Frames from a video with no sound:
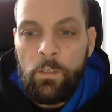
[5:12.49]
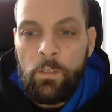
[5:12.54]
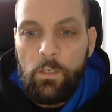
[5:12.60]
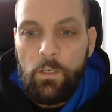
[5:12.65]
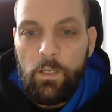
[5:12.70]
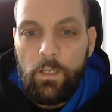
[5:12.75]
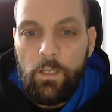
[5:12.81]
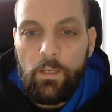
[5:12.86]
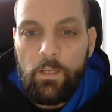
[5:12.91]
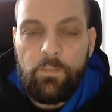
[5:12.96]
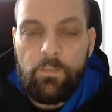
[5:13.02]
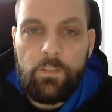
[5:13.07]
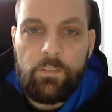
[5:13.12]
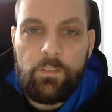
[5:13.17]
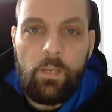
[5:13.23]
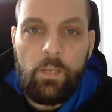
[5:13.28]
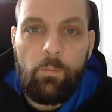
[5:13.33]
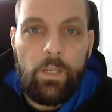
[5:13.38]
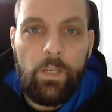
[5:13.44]
And if there's
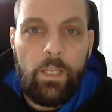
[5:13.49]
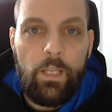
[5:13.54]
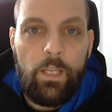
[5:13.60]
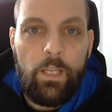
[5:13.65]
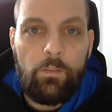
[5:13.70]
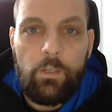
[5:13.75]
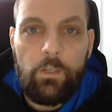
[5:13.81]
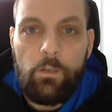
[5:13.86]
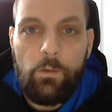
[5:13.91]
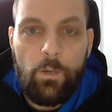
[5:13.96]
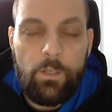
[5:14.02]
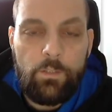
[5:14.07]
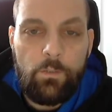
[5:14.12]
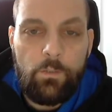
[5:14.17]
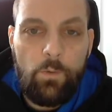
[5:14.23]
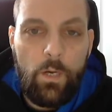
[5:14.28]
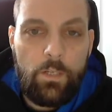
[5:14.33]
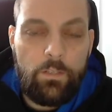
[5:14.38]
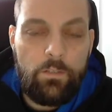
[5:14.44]
anybody out there who has
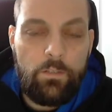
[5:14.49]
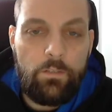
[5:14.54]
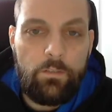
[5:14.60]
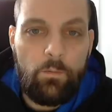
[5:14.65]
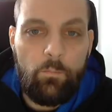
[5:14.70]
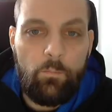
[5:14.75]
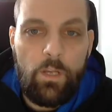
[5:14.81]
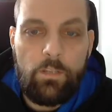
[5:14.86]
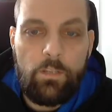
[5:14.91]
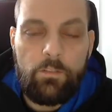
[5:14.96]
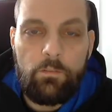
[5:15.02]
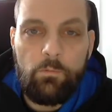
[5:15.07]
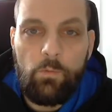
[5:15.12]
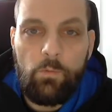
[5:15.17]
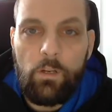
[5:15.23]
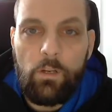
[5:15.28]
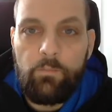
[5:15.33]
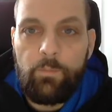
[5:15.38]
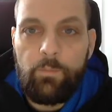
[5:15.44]
questions on based on
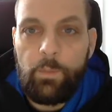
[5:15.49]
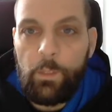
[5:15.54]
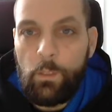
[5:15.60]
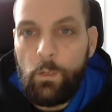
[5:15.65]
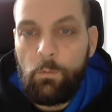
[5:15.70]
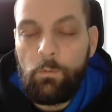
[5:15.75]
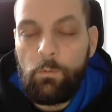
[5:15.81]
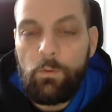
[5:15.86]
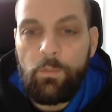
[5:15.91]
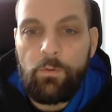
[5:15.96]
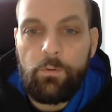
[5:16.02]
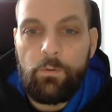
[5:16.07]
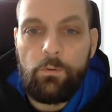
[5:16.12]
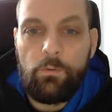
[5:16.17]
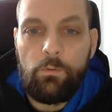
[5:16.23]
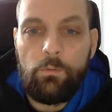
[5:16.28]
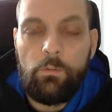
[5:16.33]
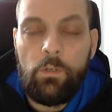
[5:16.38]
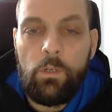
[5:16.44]
what I've been going
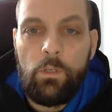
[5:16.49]
through,